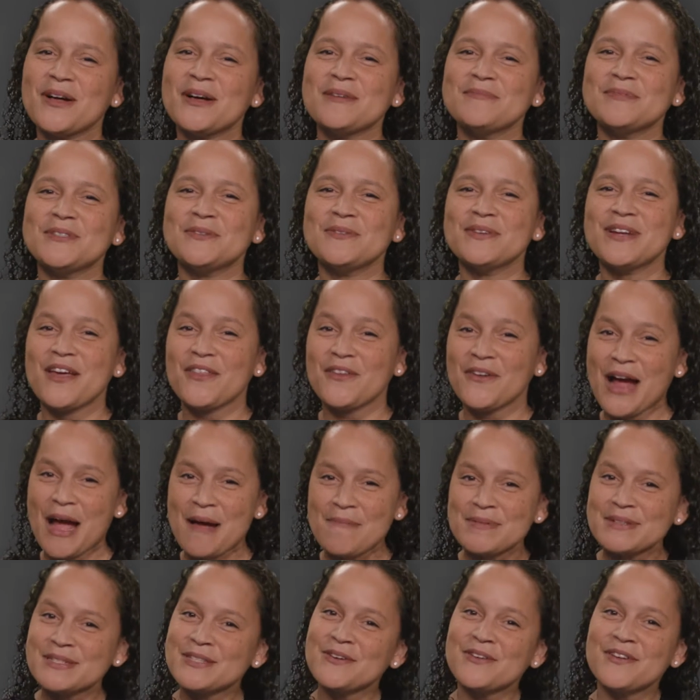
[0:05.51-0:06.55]
welcome to another
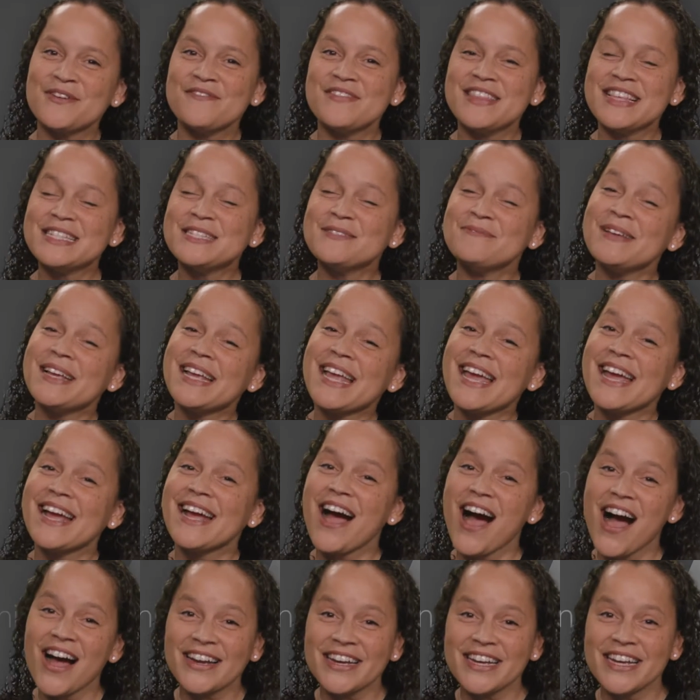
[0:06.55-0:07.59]
episode of This Week in
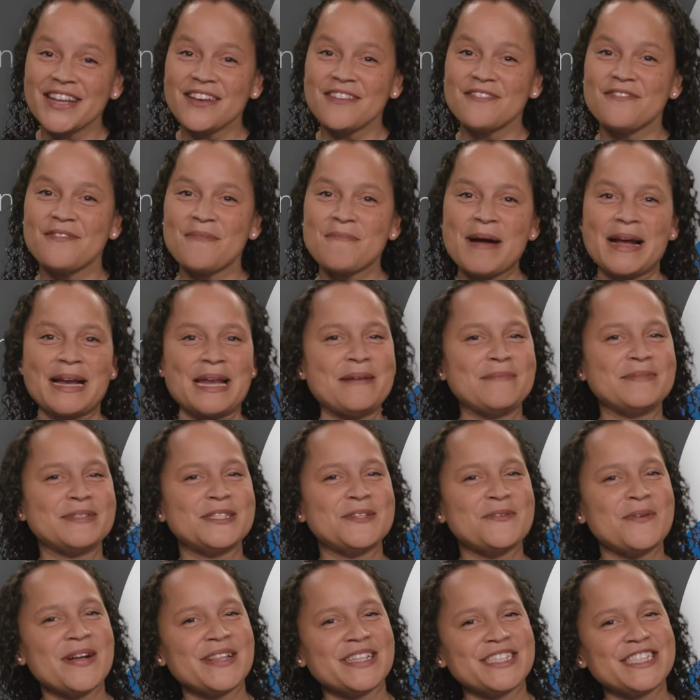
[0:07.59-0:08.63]
Cognitive. My name is
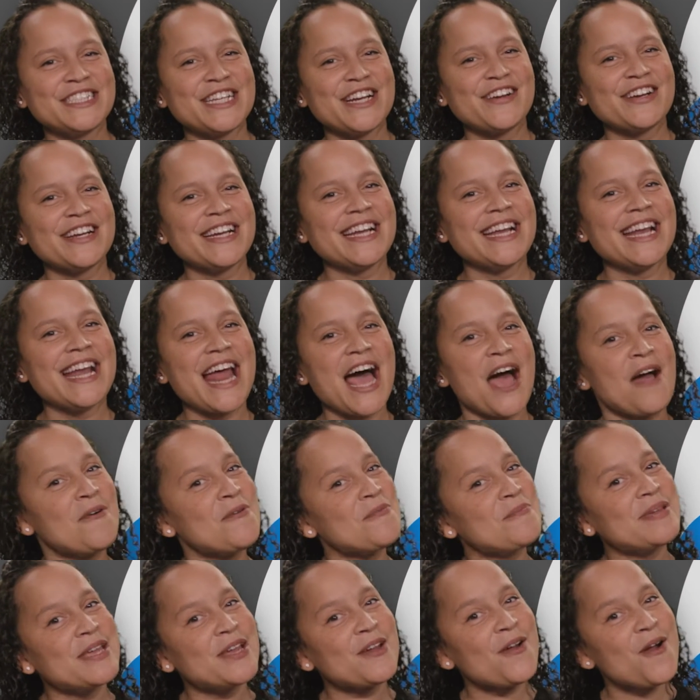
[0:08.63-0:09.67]
Noelle LaCharite, and I
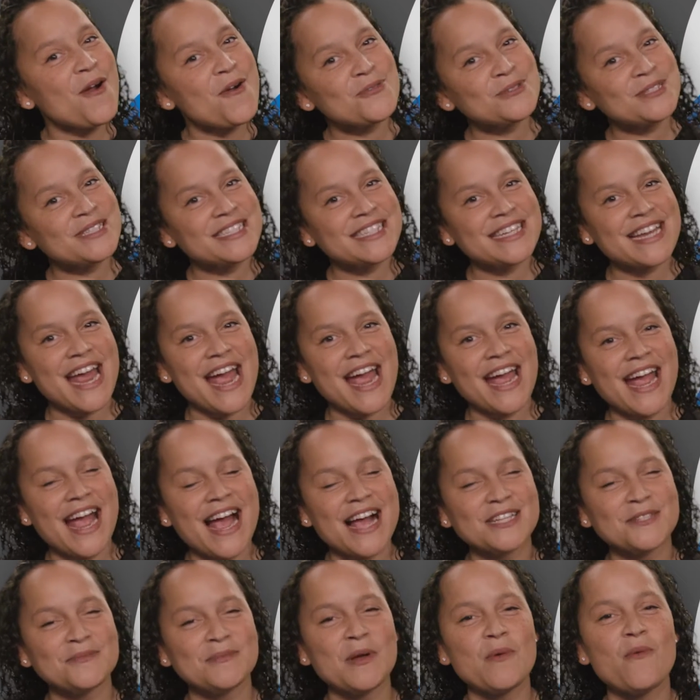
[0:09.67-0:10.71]
will be your host today
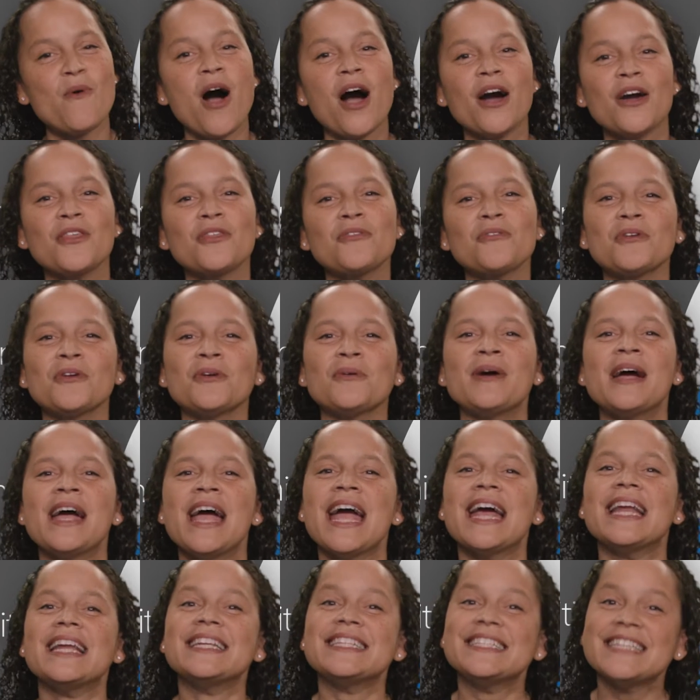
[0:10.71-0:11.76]
as we walk through
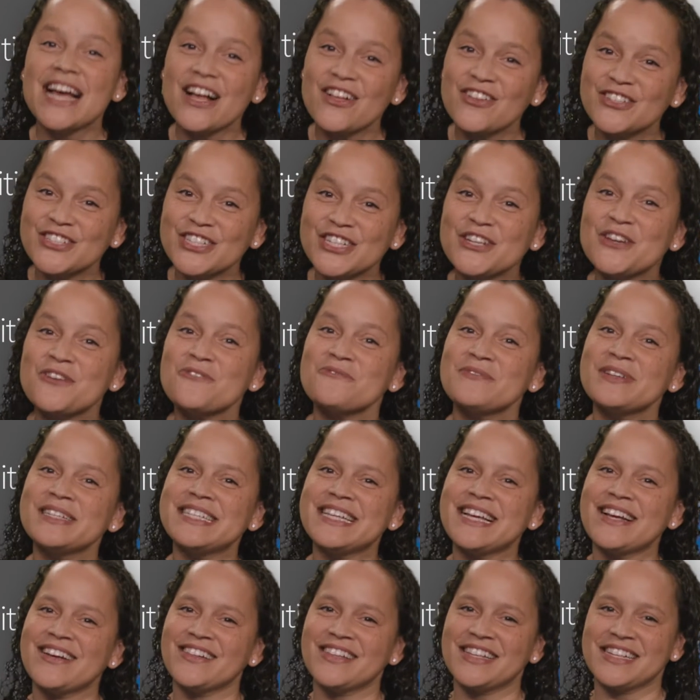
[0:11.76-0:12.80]
an intelligent
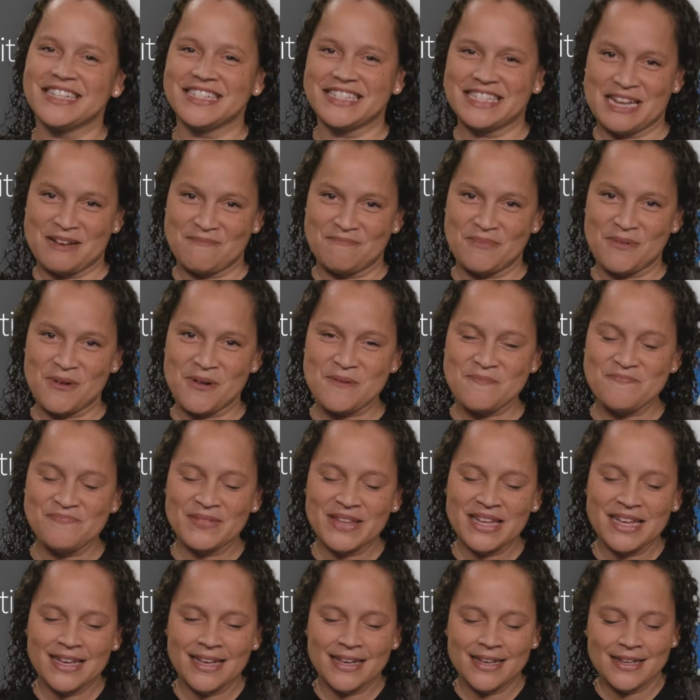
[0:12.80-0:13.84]
retail example.
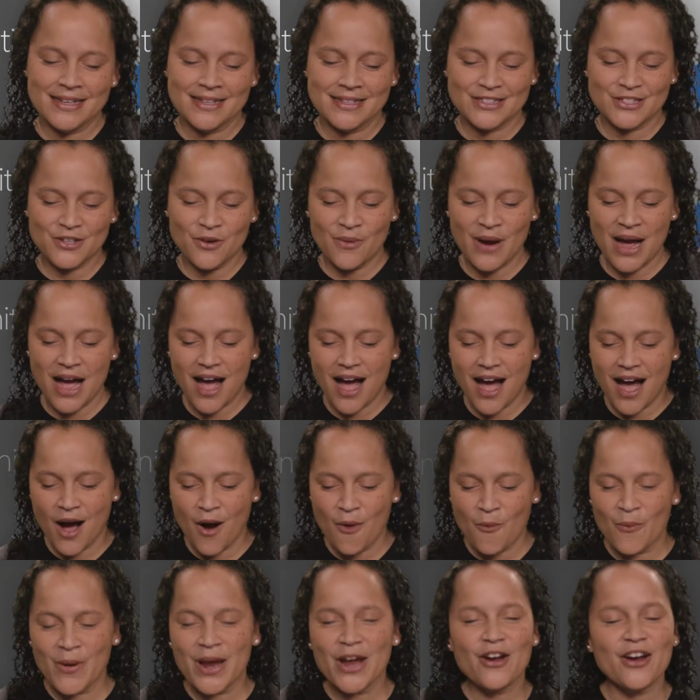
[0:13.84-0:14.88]
So,
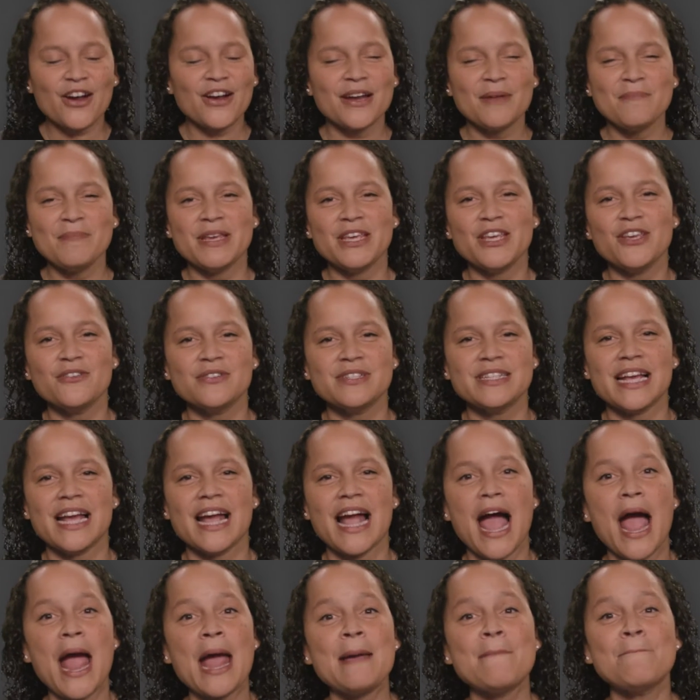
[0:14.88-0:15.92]
we are going to be
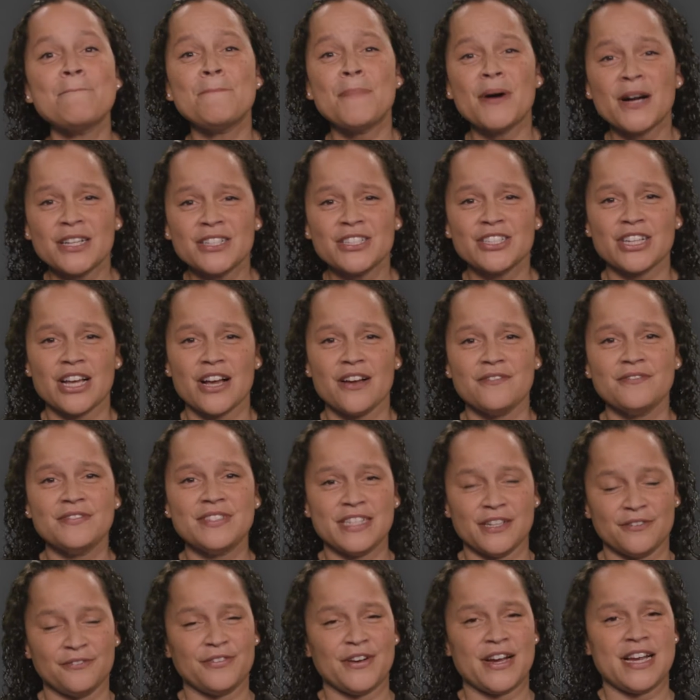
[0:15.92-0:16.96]
using a bunch of
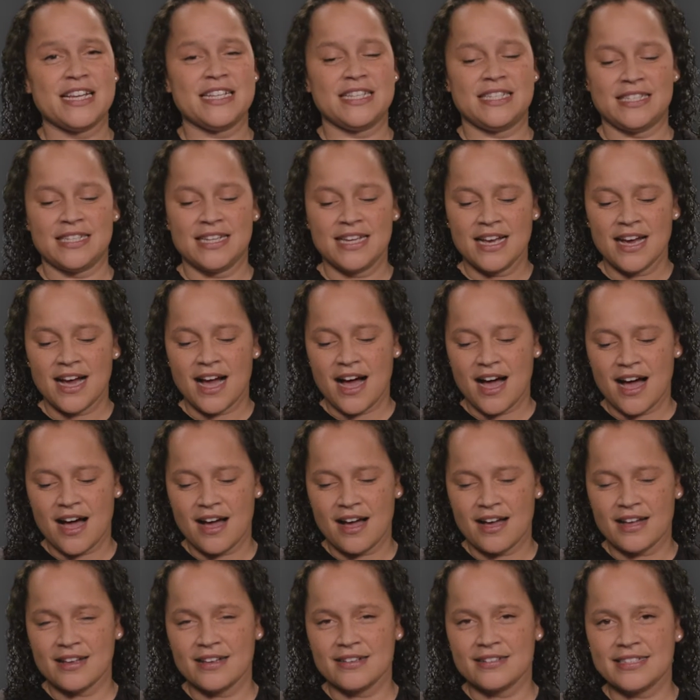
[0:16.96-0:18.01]
different
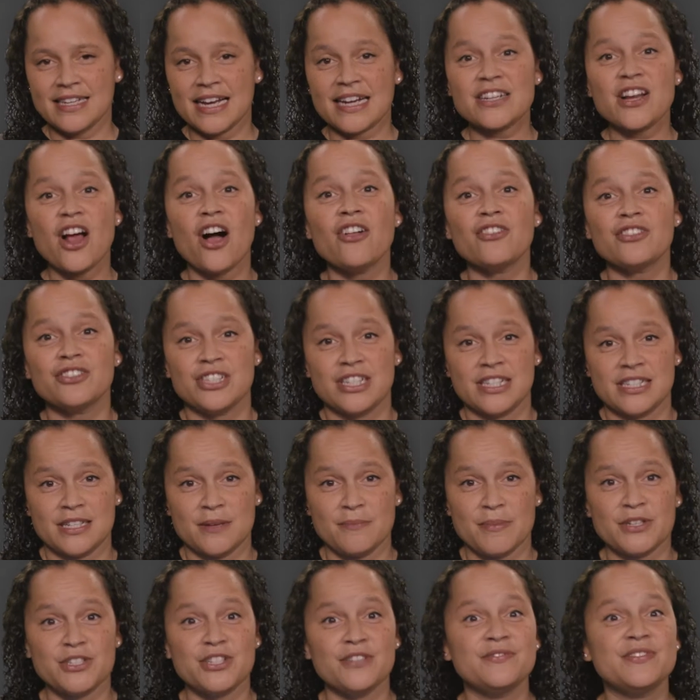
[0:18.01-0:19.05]
uh, technologies,
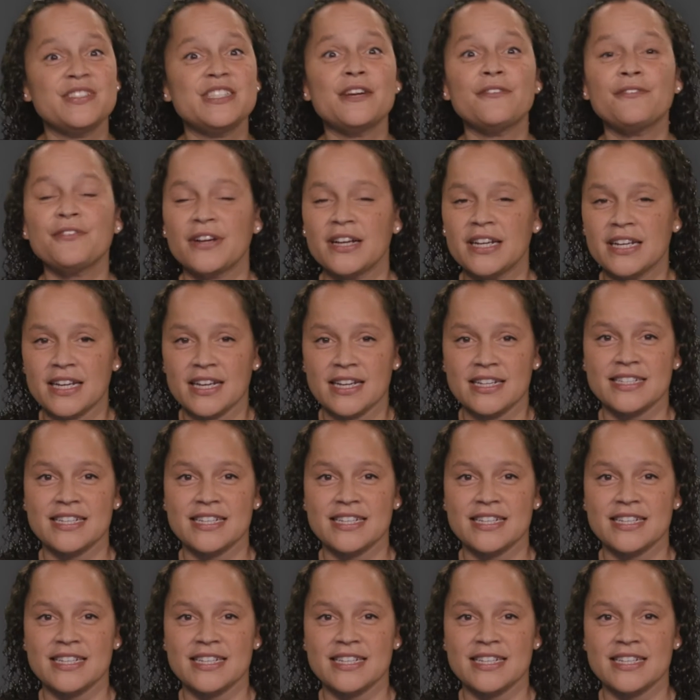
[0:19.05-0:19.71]
a bunch of different